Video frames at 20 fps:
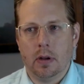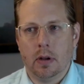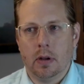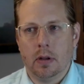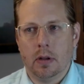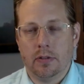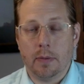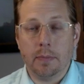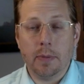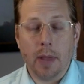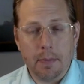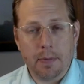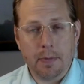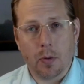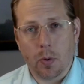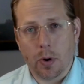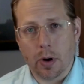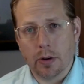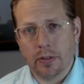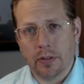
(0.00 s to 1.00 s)
sometimes it
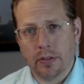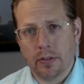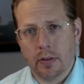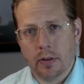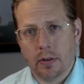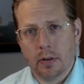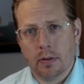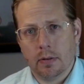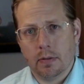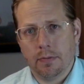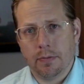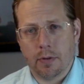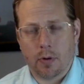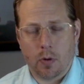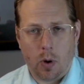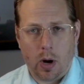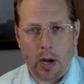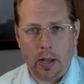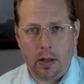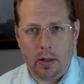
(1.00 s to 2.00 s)
works for a
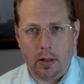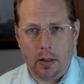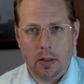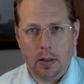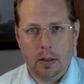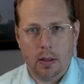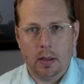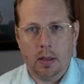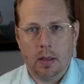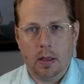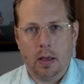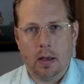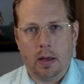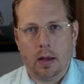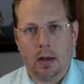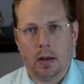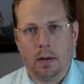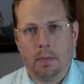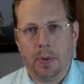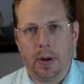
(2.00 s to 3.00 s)
while,
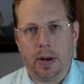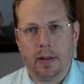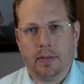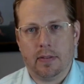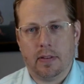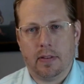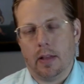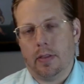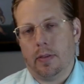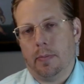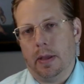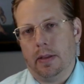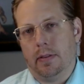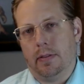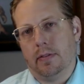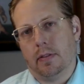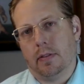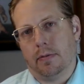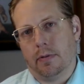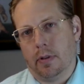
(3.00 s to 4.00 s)
but it's not the
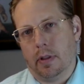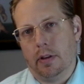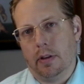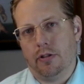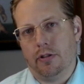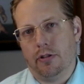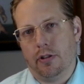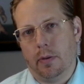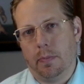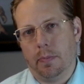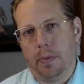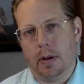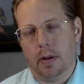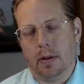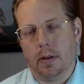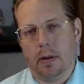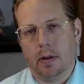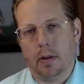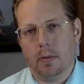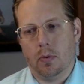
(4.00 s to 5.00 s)
basis of a relationship, and it
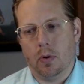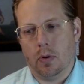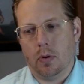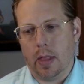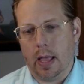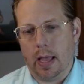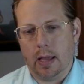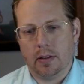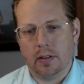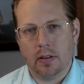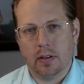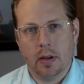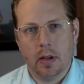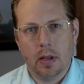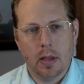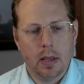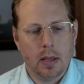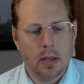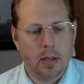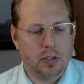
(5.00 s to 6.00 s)
won't last
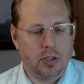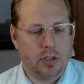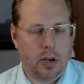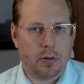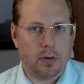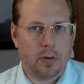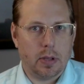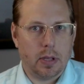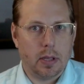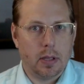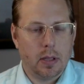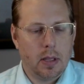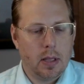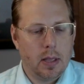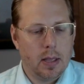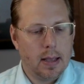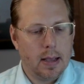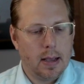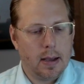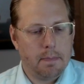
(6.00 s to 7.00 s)
generally.
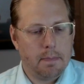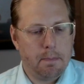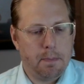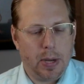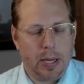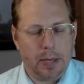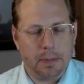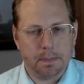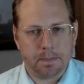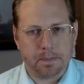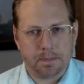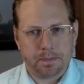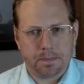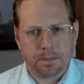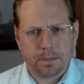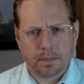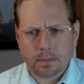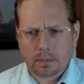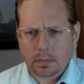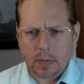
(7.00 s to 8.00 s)
But
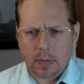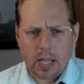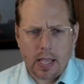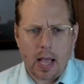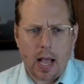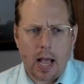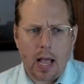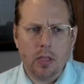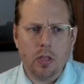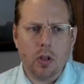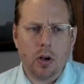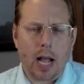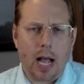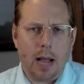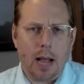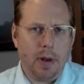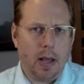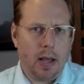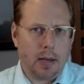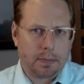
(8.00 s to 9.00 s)
yeah, look, I'm
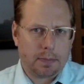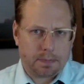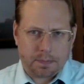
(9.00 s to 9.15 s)
not